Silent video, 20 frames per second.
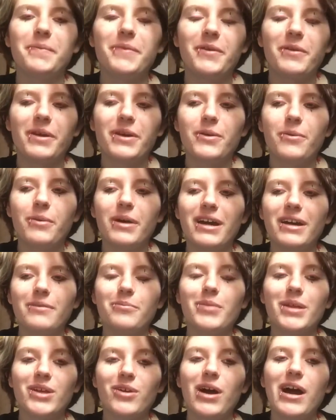right away,
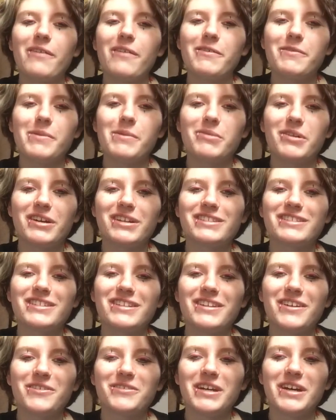but you'll have it memorized in
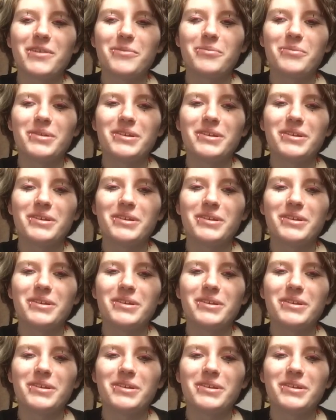no time.